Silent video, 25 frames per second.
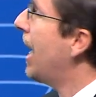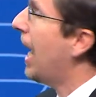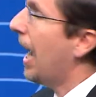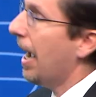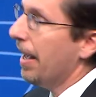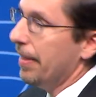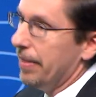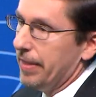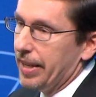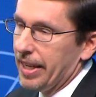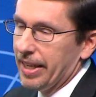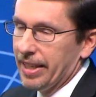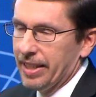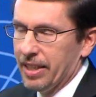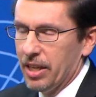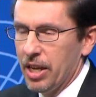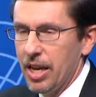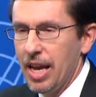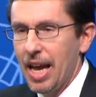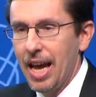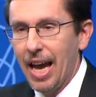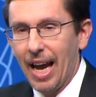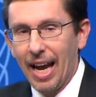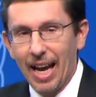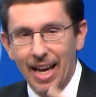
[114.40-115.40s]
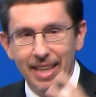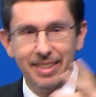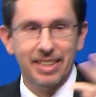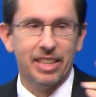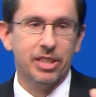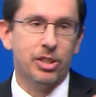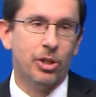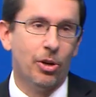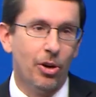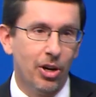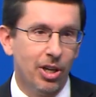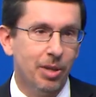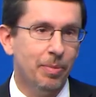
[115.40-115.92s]
And then, as I
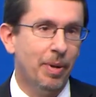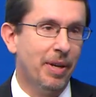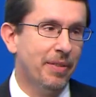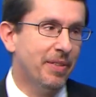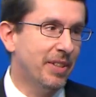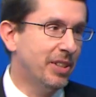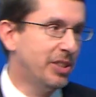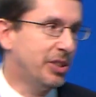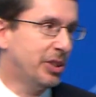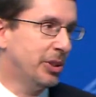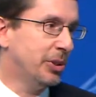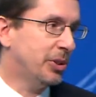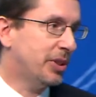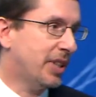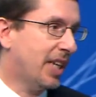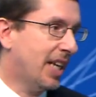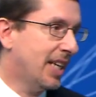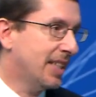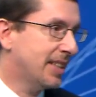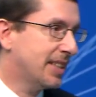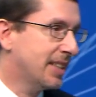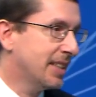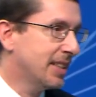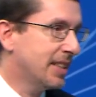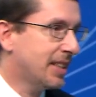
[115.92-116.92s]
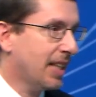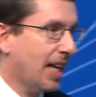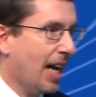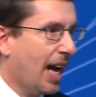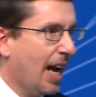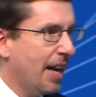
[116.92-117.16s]
talk about these use cases,